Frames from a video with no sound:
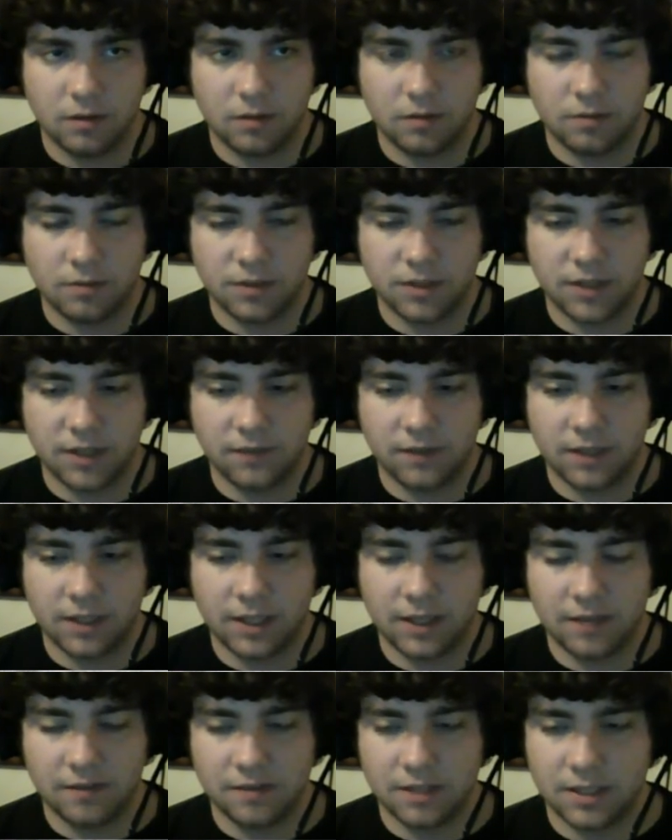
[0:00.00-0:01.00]
we'll definitely
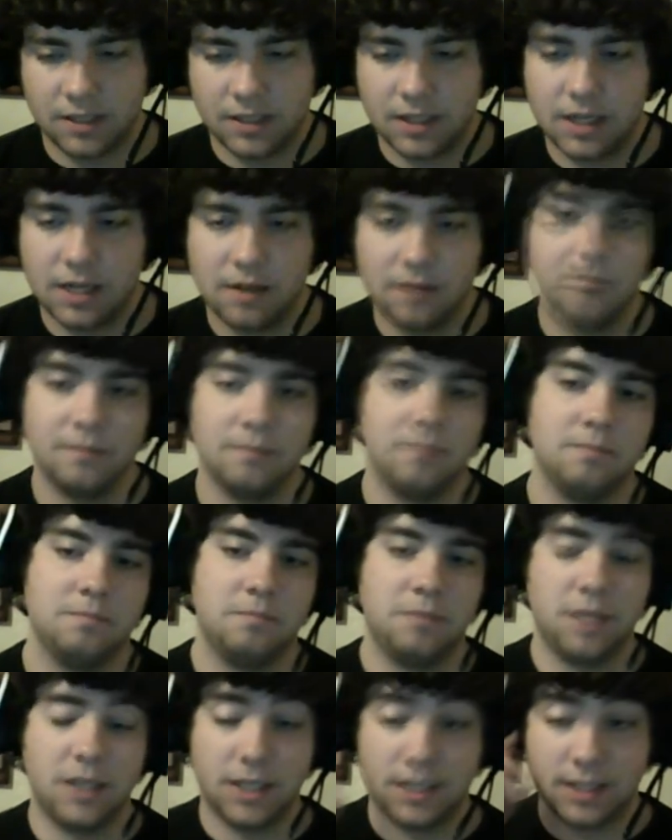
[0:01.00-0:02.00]
have to see and
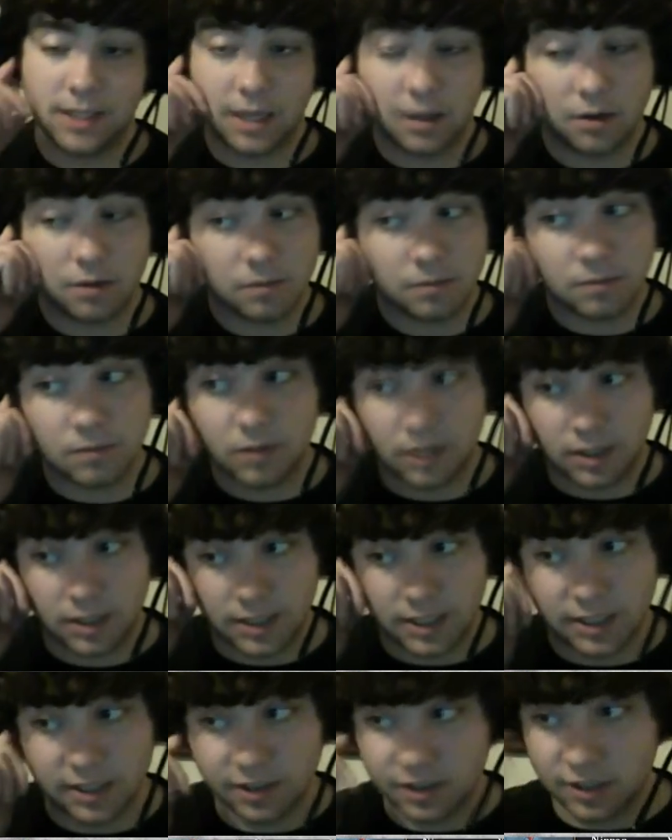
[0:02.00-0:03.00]
piece out
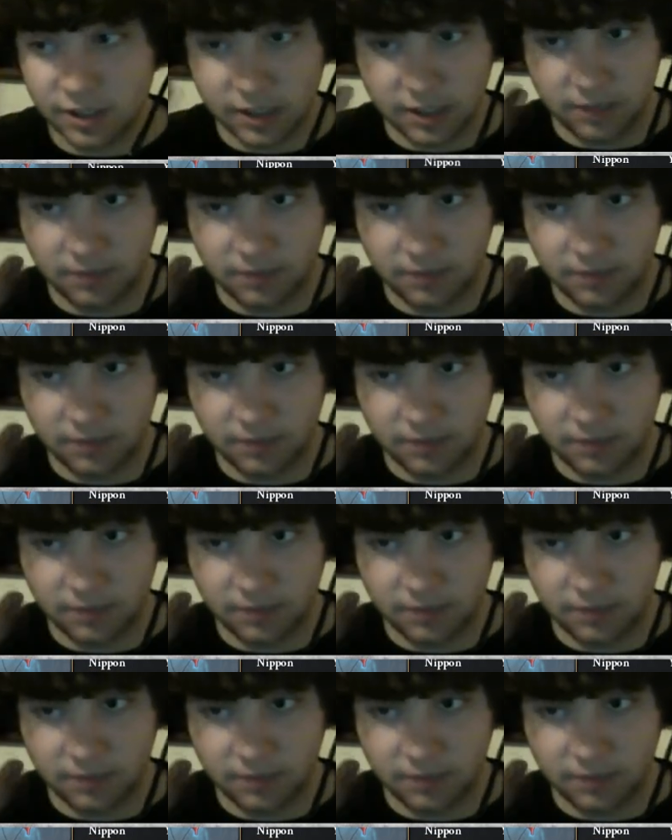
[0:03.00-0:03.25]
intelligently